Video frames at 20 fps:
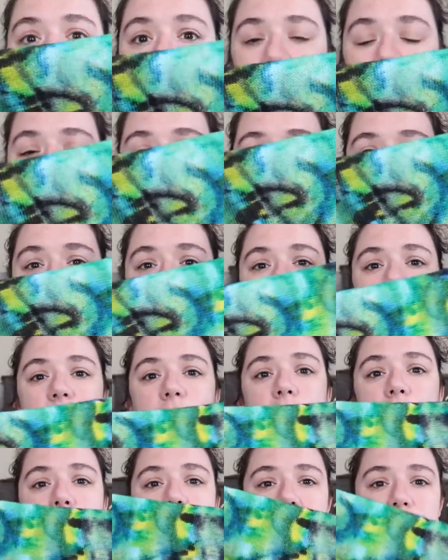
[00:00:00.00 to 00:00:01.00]
And it has
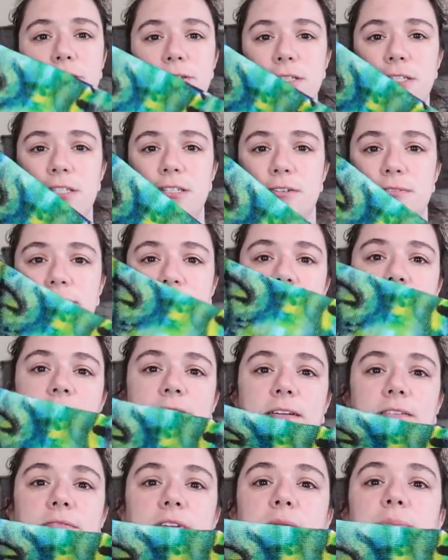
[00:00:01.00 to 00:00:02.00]
almost a
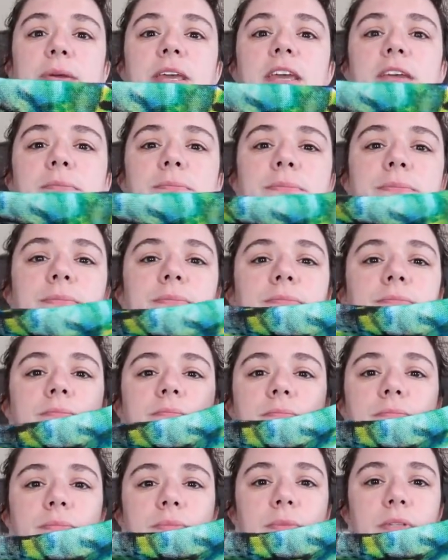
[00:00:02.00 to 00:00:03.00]
regular repeat
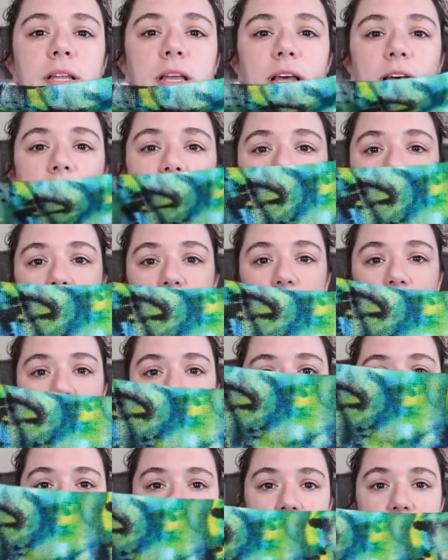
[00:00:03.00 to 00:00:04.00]

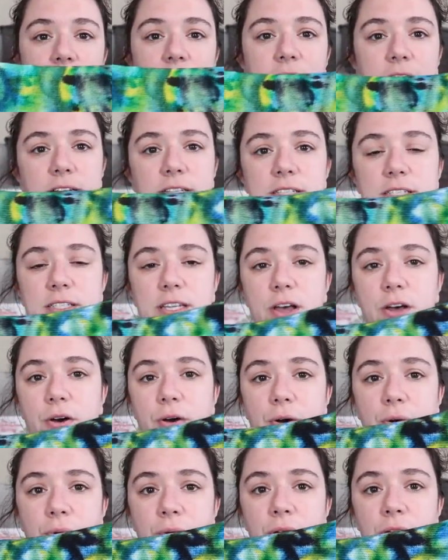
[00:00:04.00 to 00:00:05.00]
of patterning.
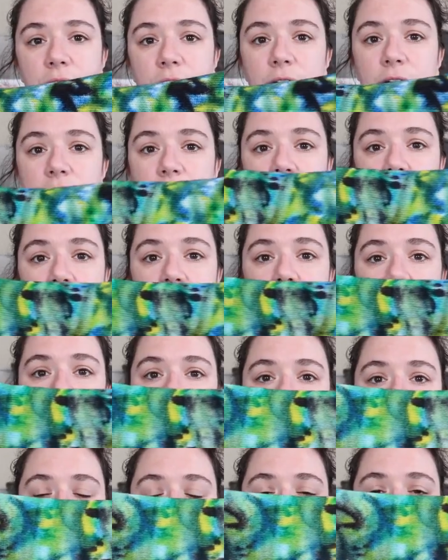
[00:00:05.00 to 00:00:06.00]
So you'll get
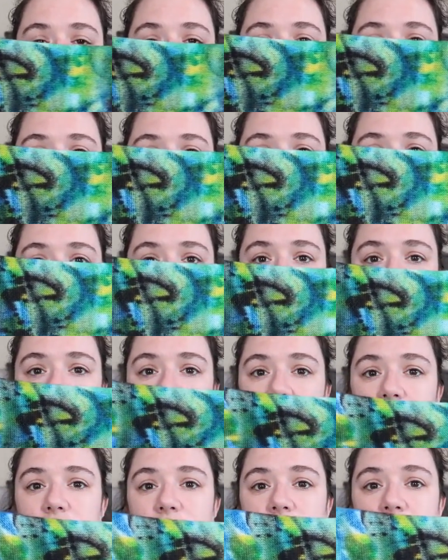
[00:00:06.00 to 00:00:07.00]
an interesting
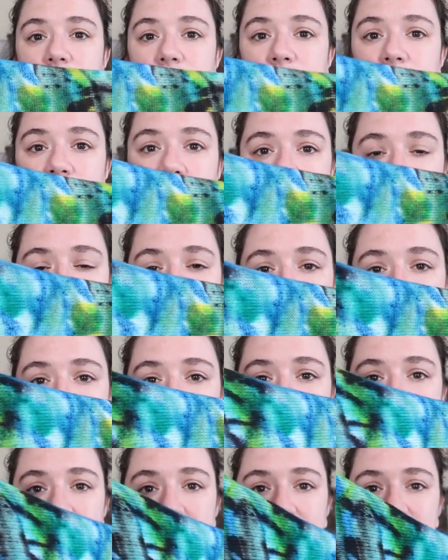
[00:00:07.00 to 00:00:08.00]
little, little
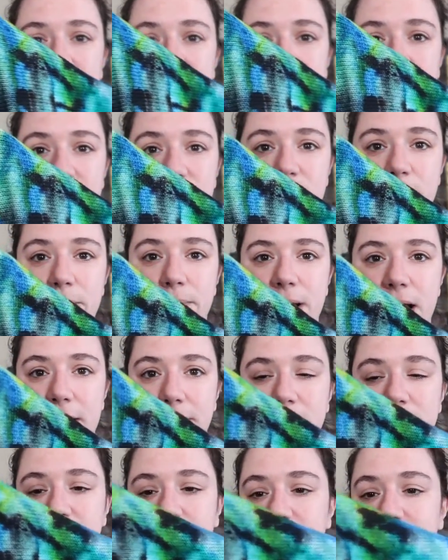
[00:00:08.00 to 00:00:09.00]
knit there. So you have some
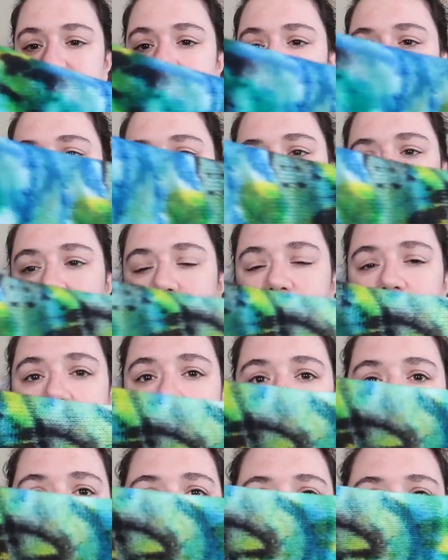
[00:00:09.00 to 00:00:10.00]
pops of yellows
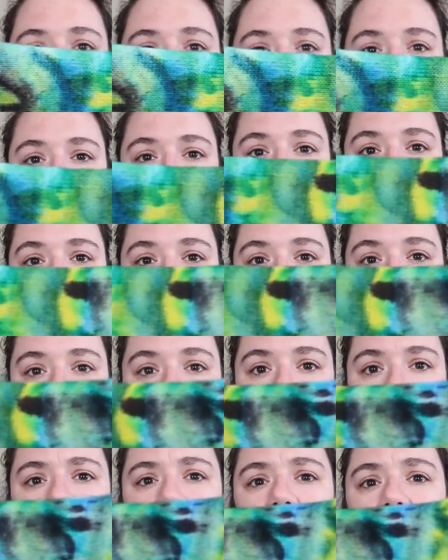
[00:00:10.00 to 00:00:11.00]
and bright
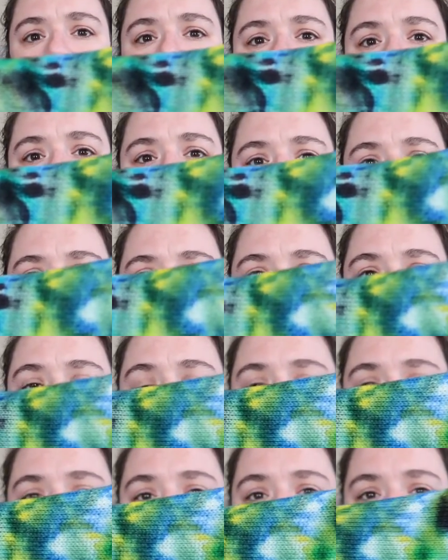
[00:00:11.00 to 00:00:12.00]
fluorescent greens, some
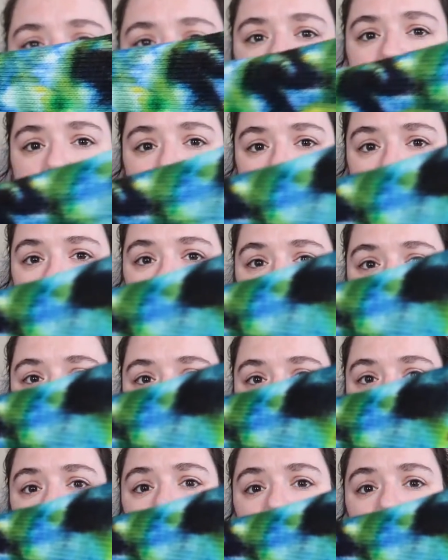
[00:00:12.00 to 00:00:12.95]
blues and some blacks for